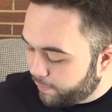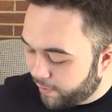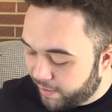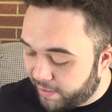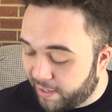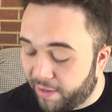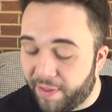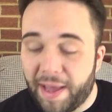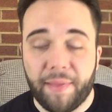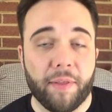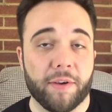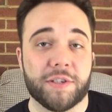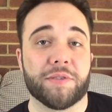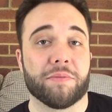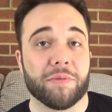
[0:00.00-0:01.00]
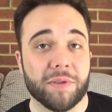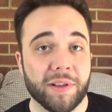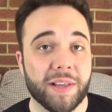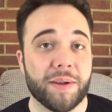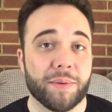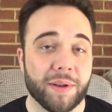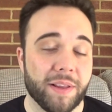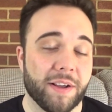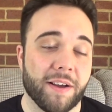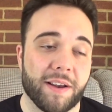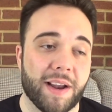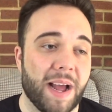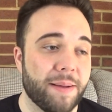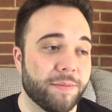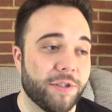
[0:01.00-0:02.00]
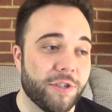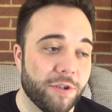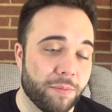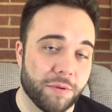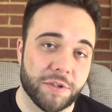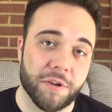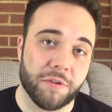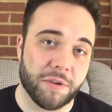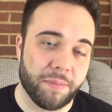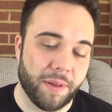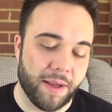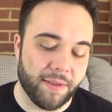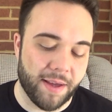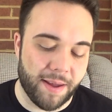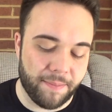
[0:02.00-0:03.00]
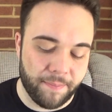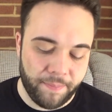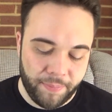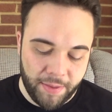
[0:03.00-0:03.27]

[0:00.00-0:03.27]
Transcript: But that looks really, really good, and I am super stoked to play that.